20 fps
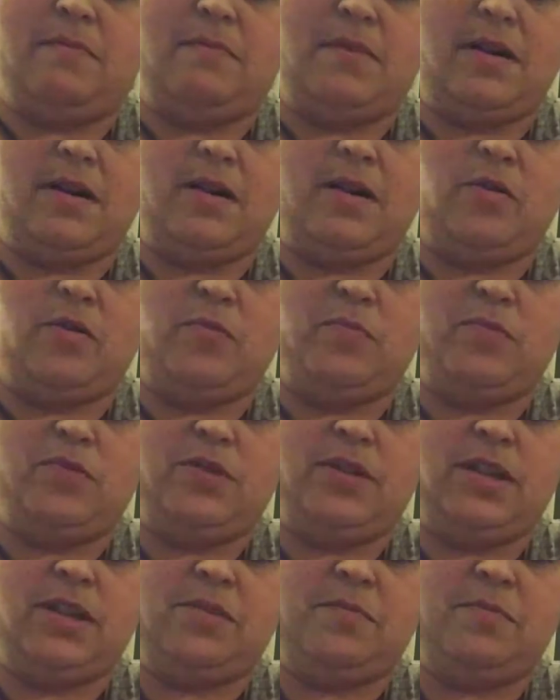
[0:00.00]
my home
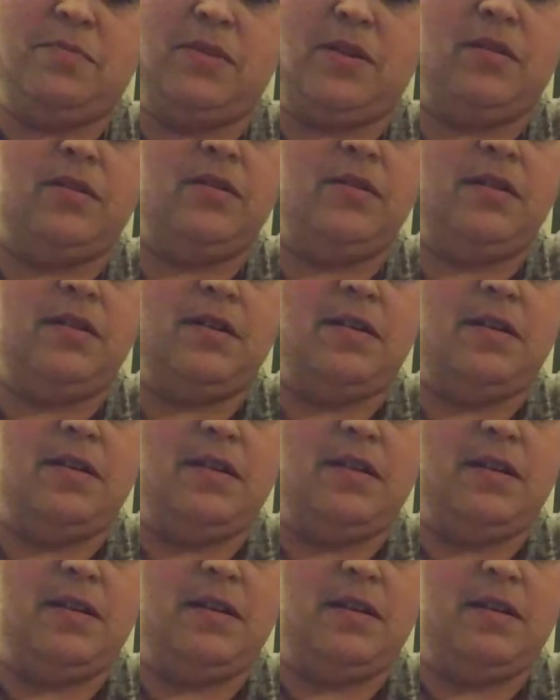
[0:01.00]
protection ball,
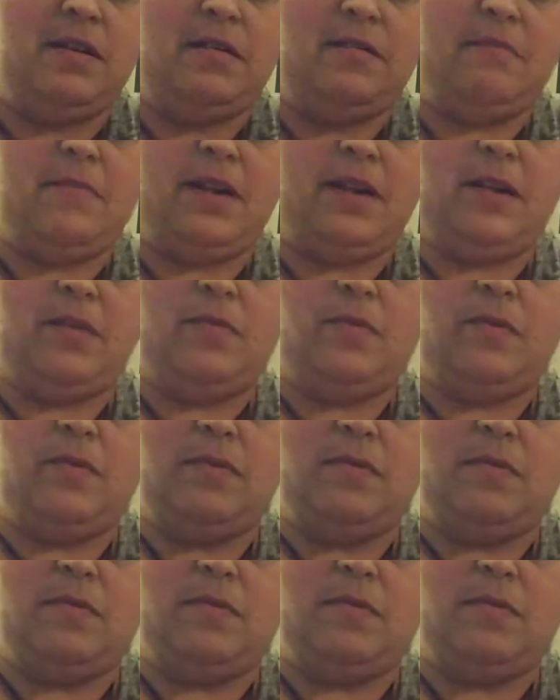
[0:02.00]
made